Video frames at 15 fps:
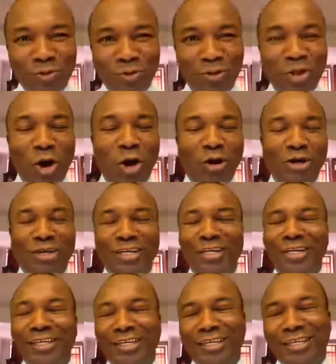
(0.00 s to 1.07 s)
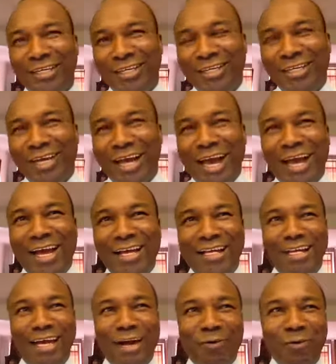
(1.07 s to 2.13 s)
young.
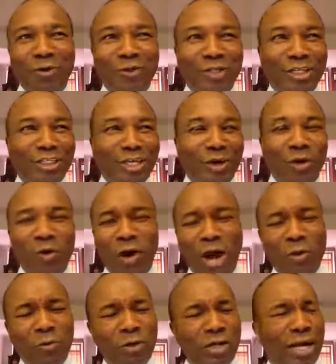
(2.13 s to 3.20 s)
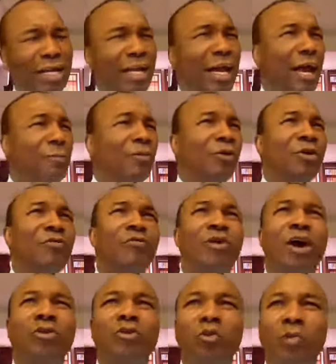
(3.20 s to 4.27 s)
And uh, we used to say, oh, I can, I'm looking for
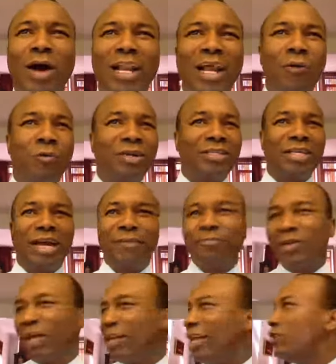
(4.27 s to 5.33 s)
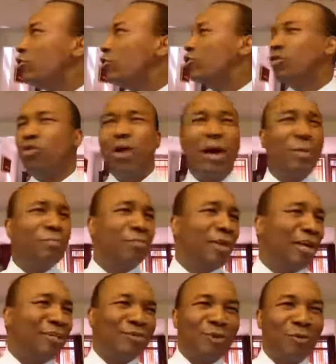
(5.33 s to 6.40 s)
out of one away time. Let's just go and
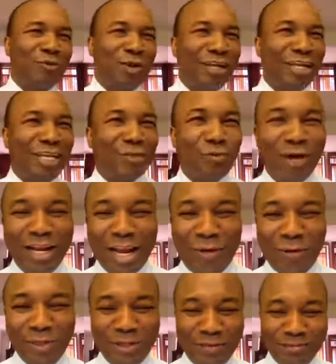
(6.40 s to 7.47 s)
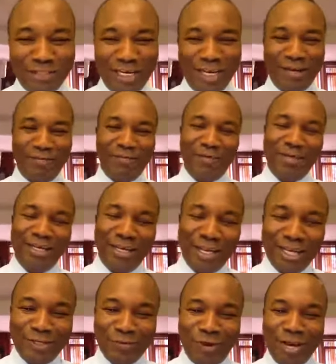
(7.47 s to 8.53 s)
play somewhere. Let's one away sometime.
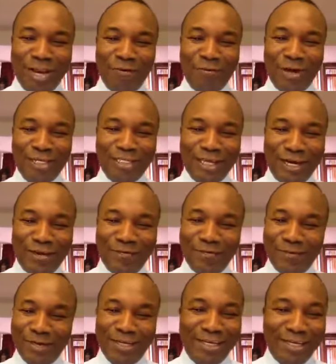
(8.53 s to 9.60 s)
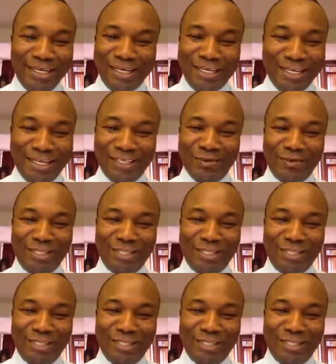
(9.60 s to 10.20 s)
Let's one away time. This,